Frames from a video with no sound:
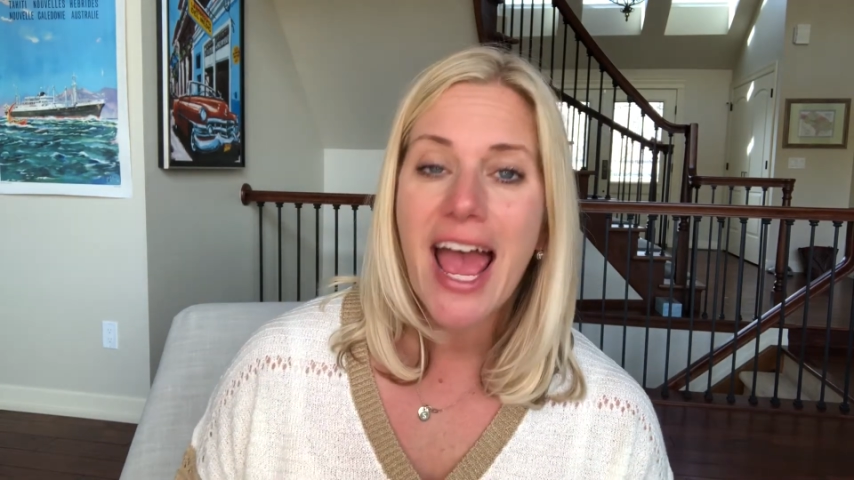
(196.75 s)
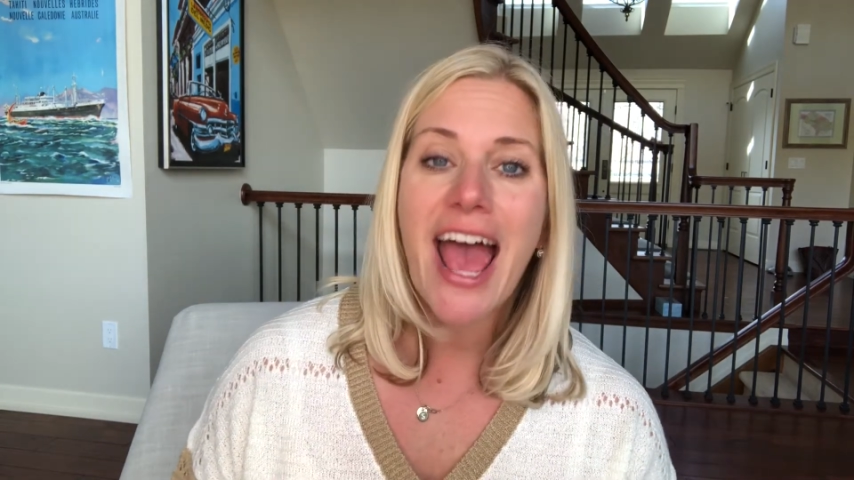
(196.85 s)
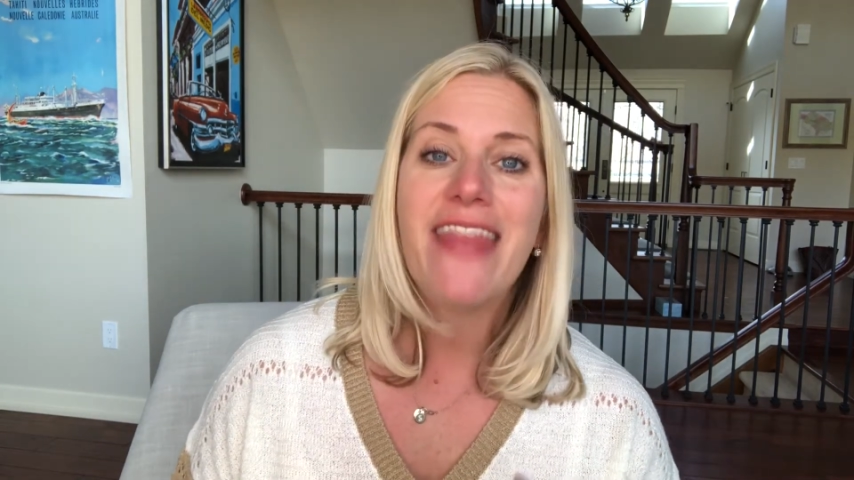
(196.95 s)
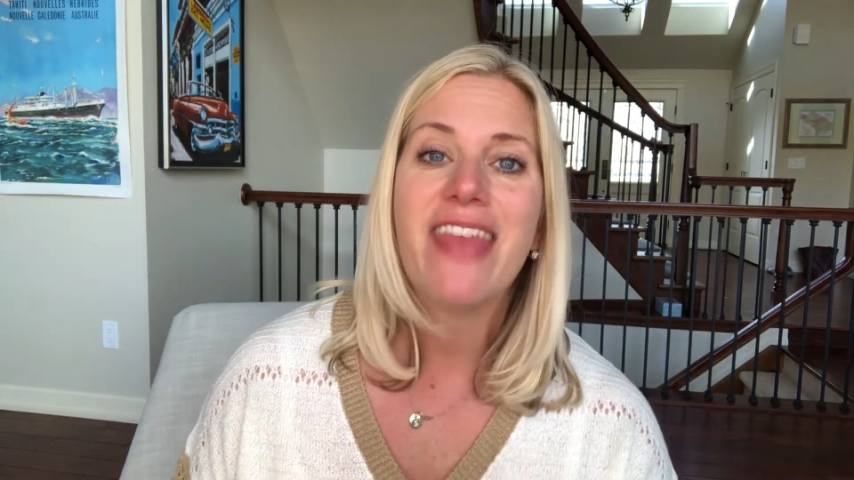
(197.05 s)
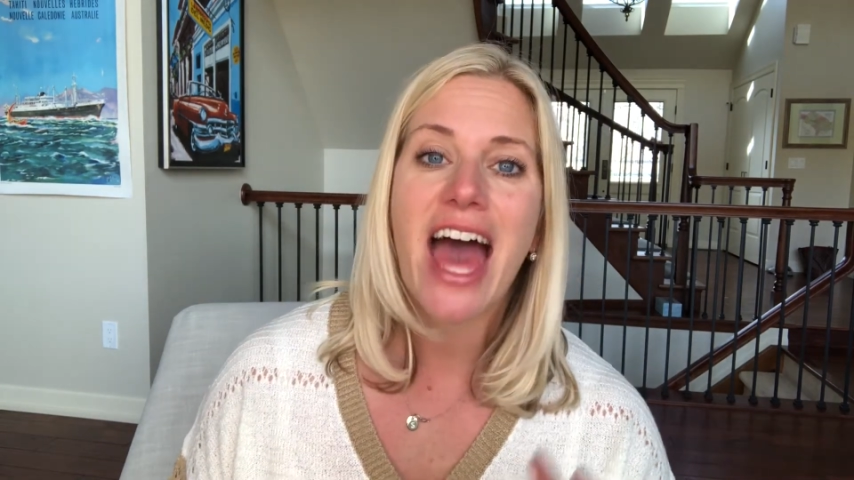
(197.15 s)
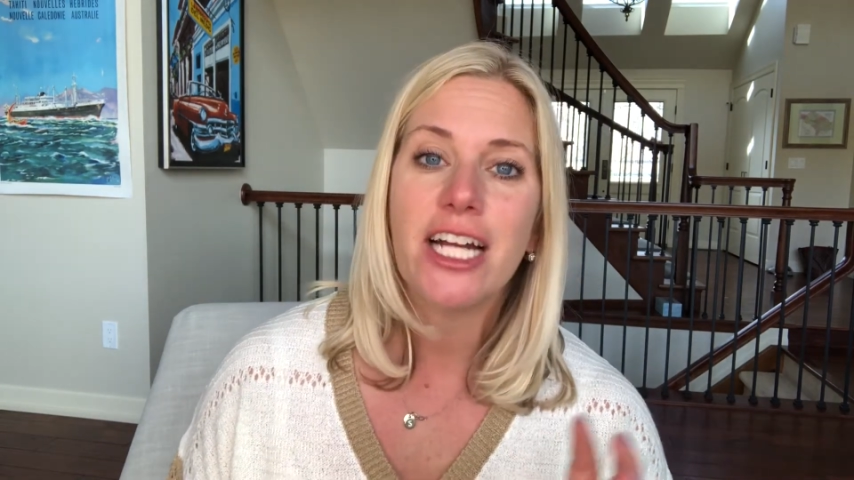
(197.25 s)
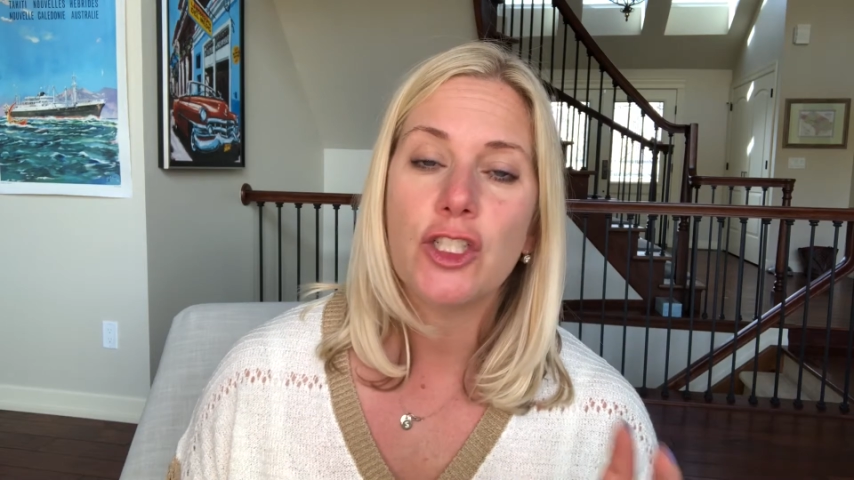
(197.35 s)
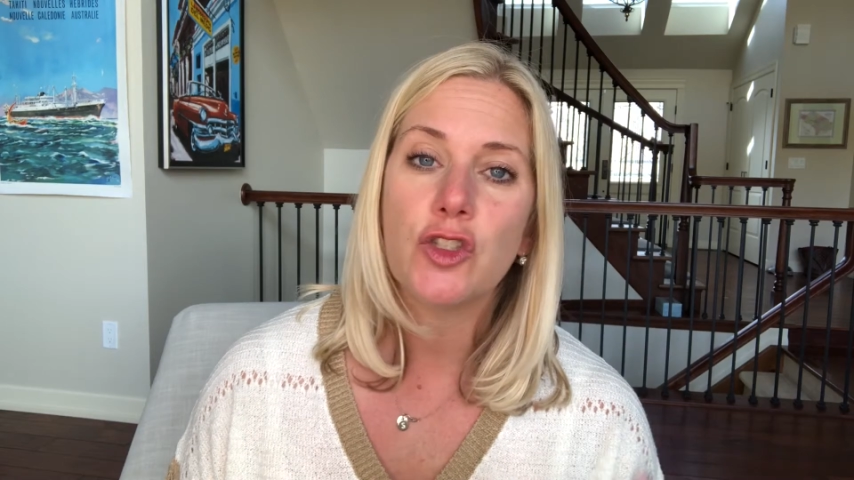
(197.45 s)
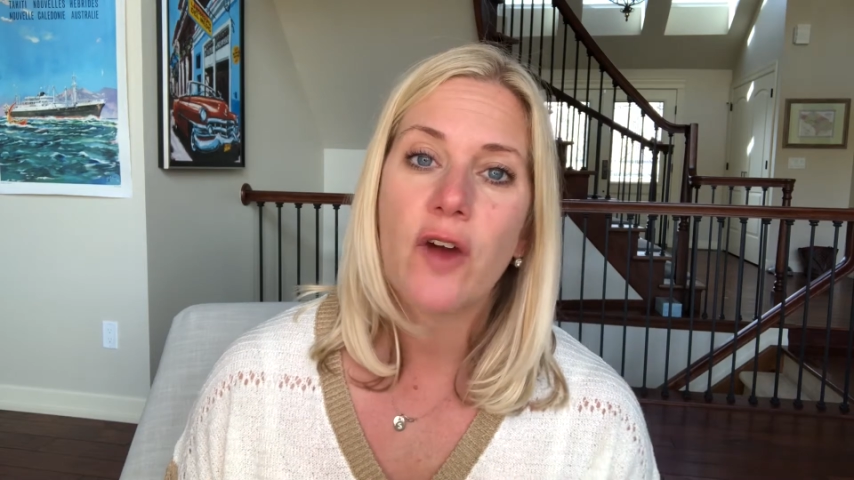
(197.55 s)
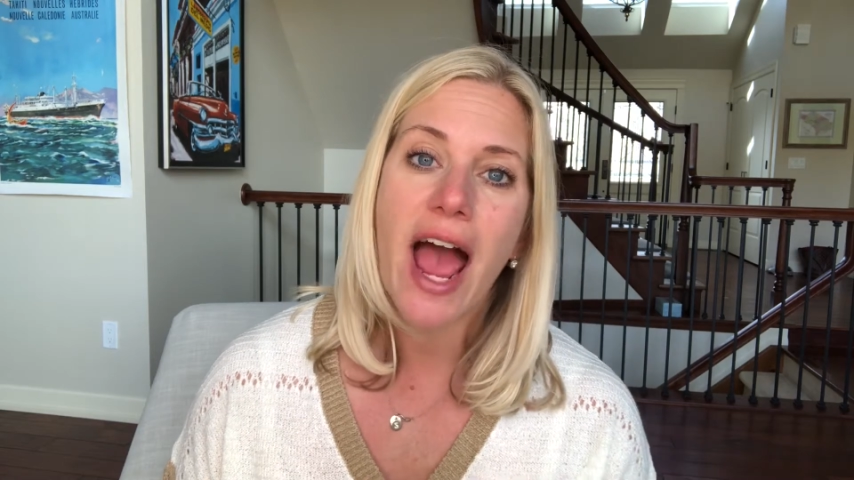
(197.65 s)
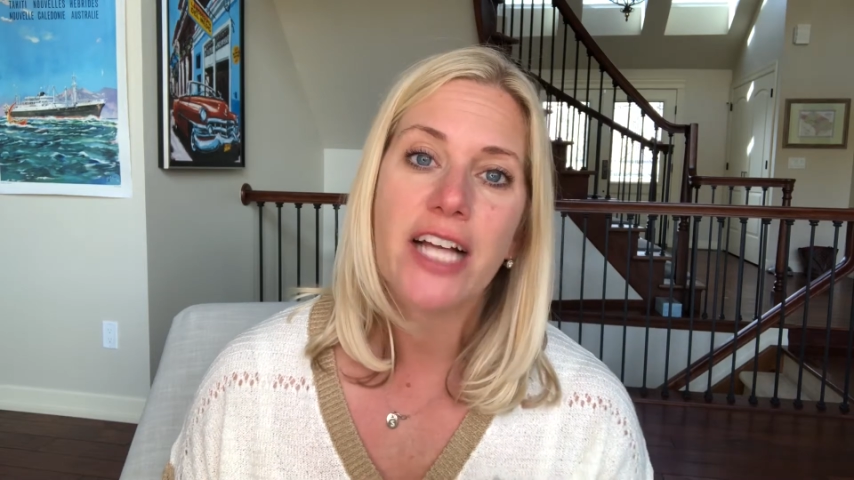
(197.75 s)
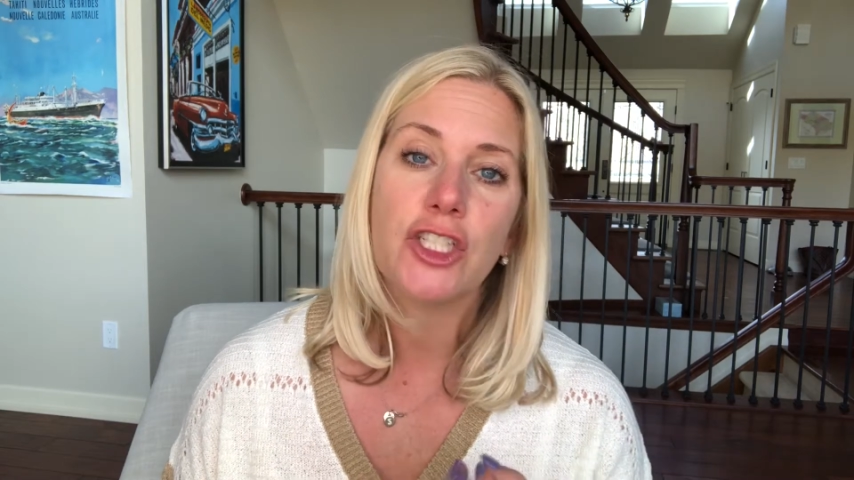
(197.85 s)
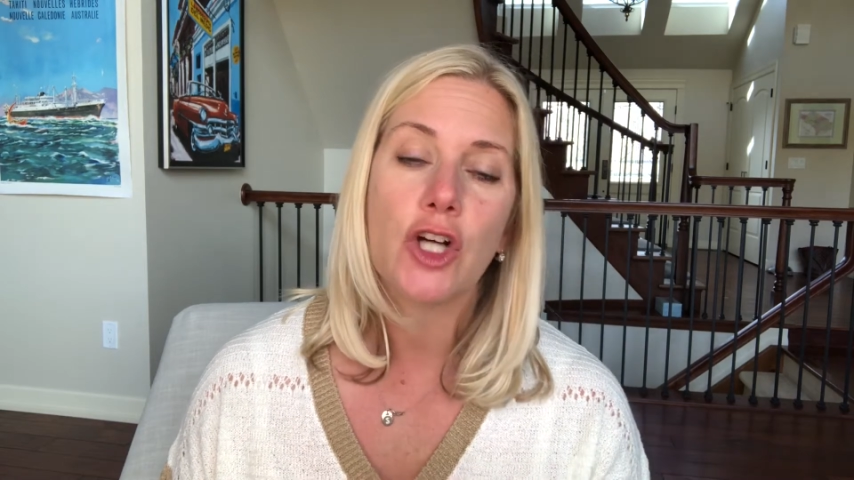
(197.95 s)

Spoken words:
and that attracts